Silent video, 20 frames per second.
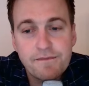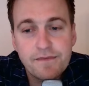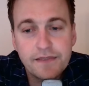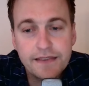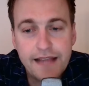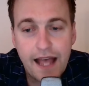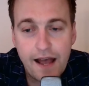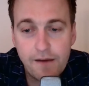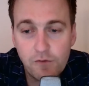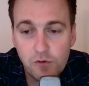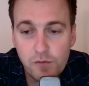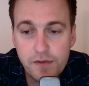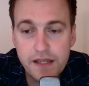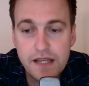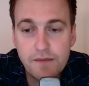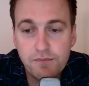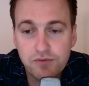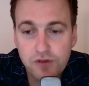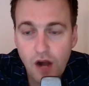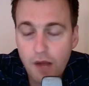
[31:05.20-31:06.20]
that will
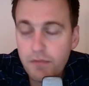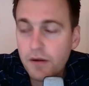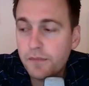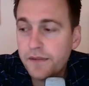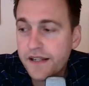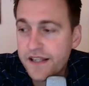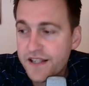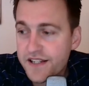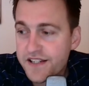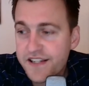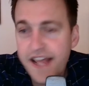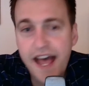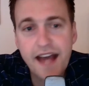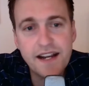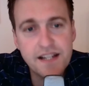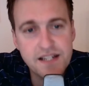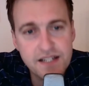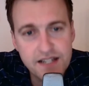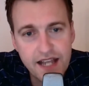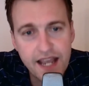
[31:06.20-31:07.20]
be probably the
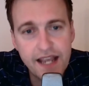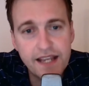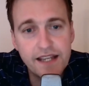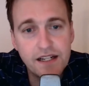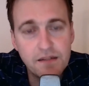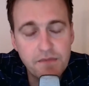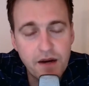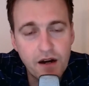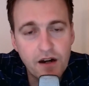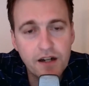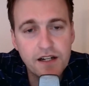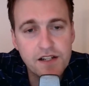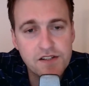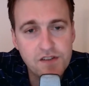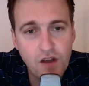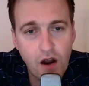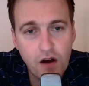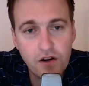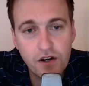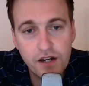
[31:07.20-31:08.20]
saddest day in American
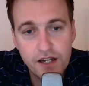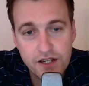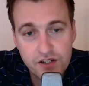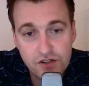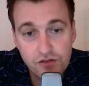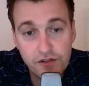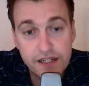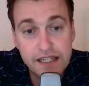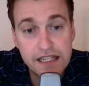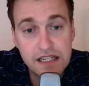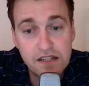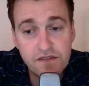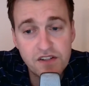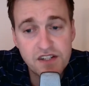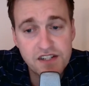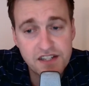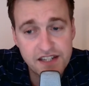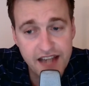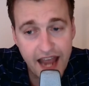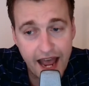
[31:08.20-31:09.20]
soccer history,
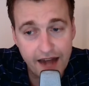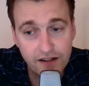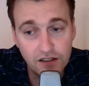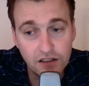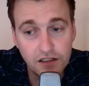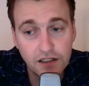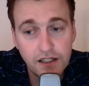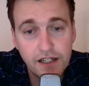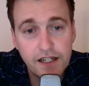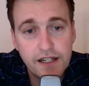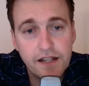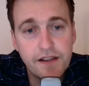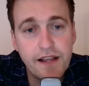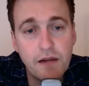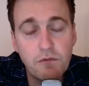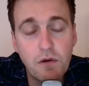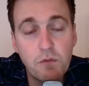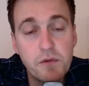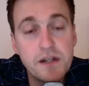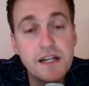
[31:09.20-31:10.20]
even sadder
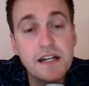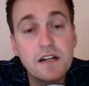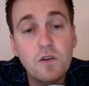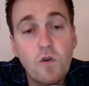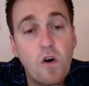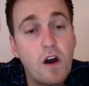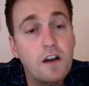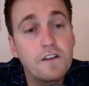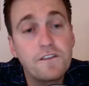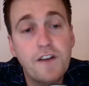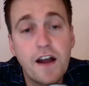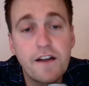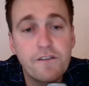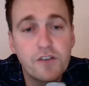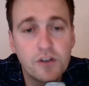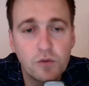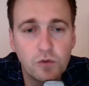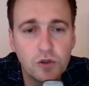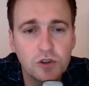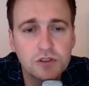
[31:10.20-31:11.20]
than when we didn't qualify
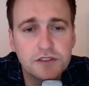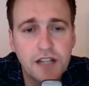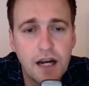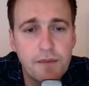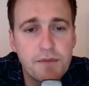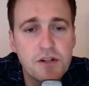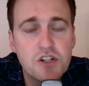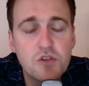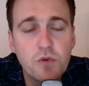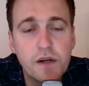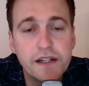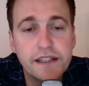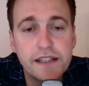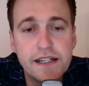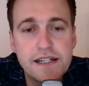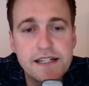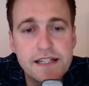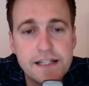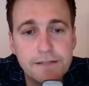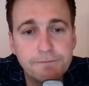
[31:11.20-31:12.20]
for the World Cup in
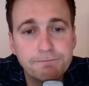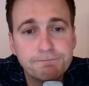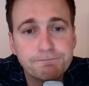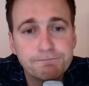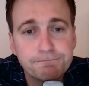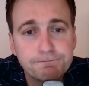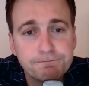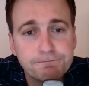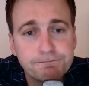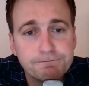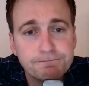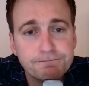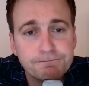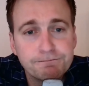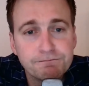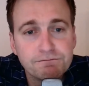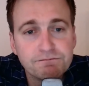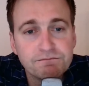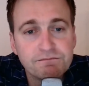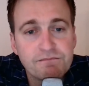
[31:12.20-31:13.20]
2018.
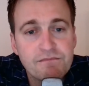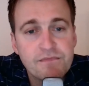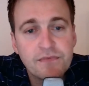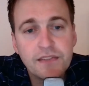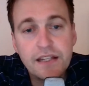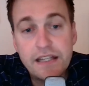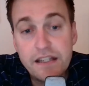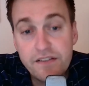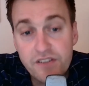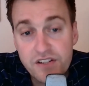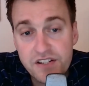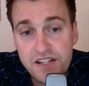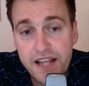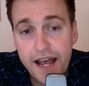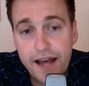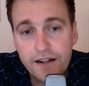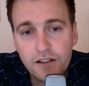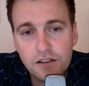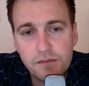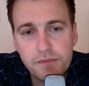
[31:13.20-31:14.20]
Even
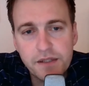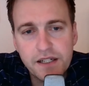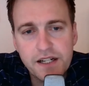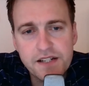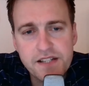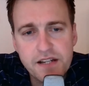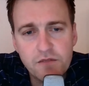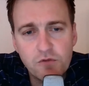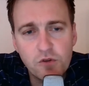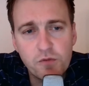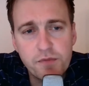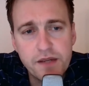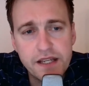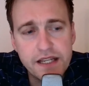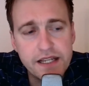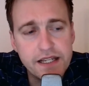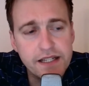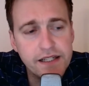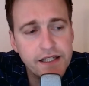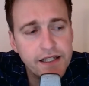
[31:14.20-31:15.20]
sadder, because it will
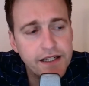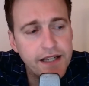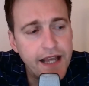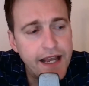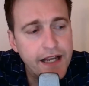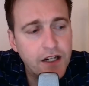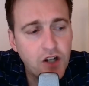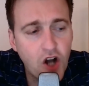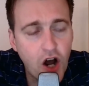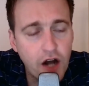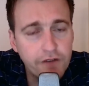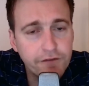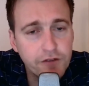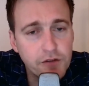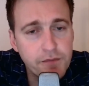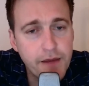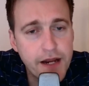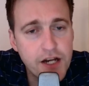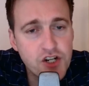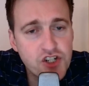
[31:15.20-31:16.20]
be a
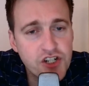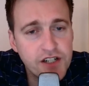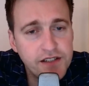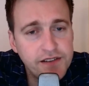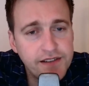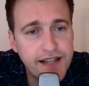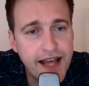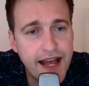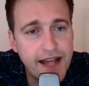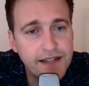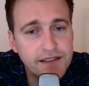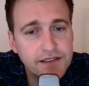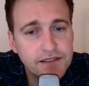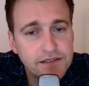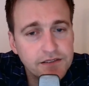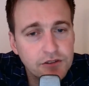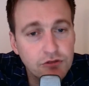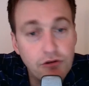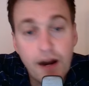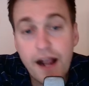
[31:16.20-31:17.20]
confirmation that
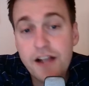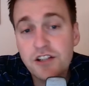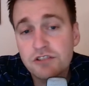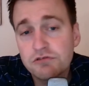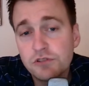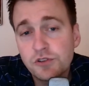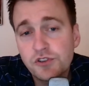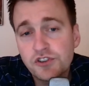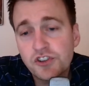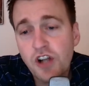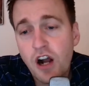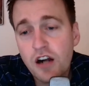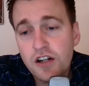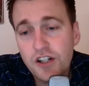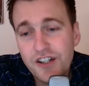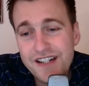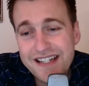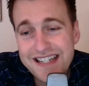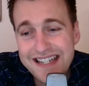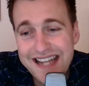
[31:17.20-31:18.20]
grassroots
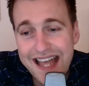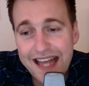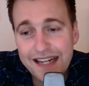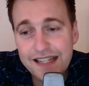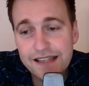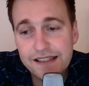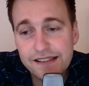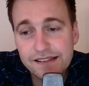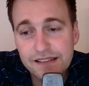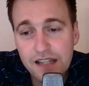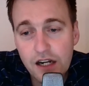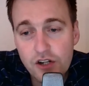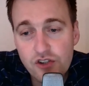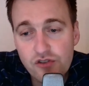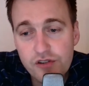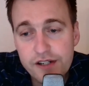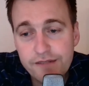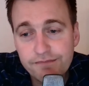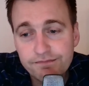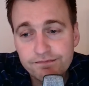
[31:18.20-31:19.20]
soccer is dead in this country.